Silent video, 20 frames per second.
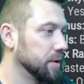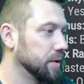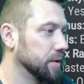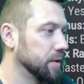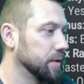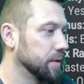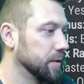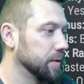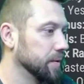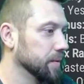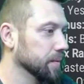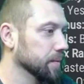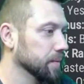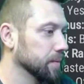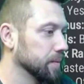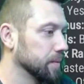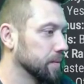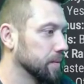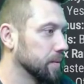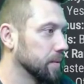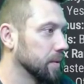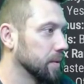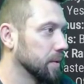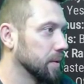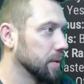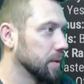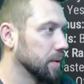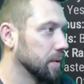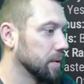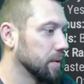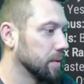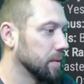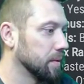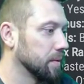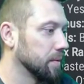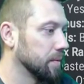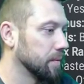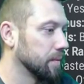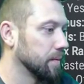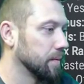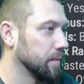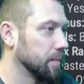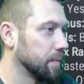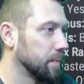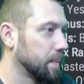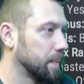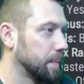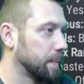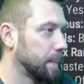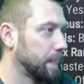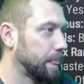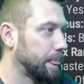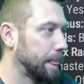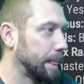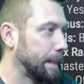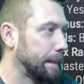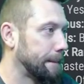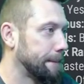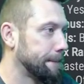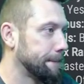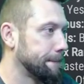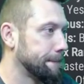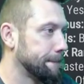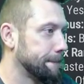[no speech]